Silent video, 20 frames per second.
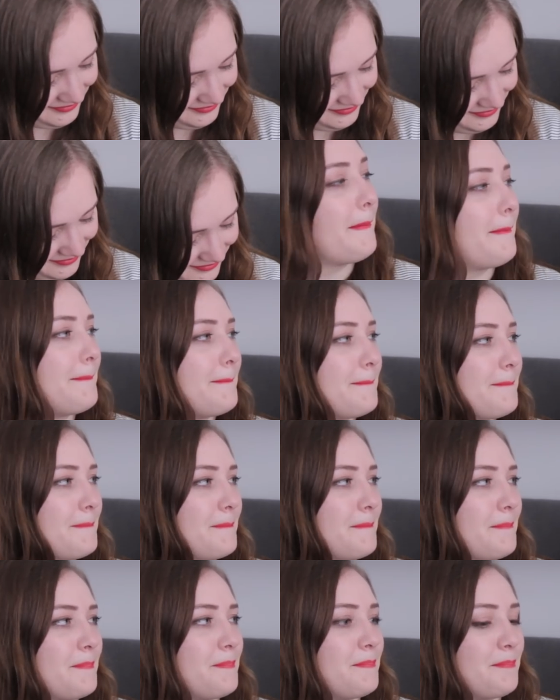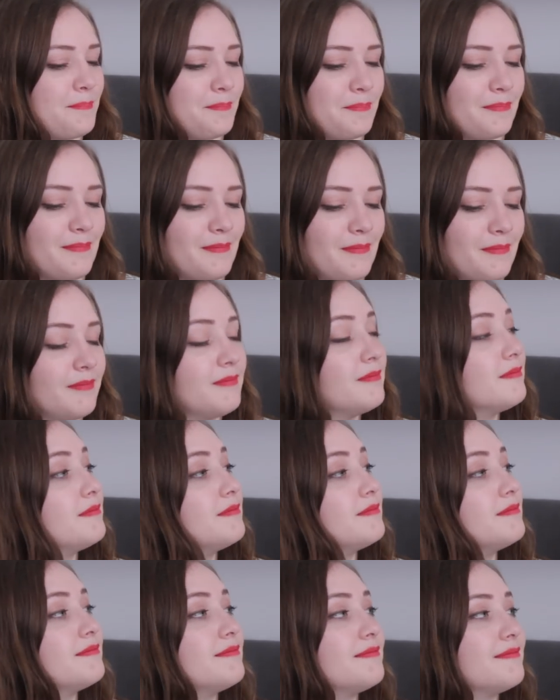
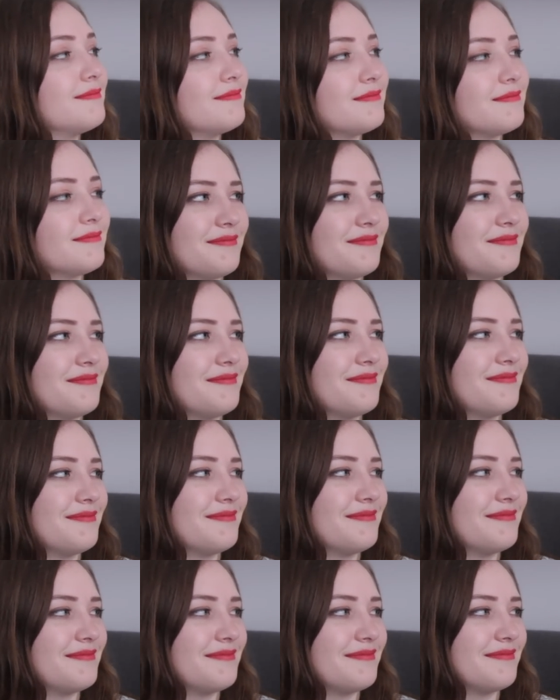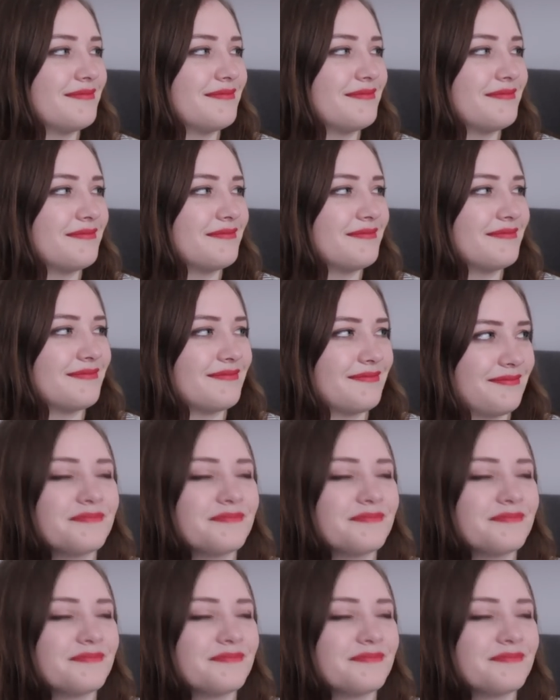(silent)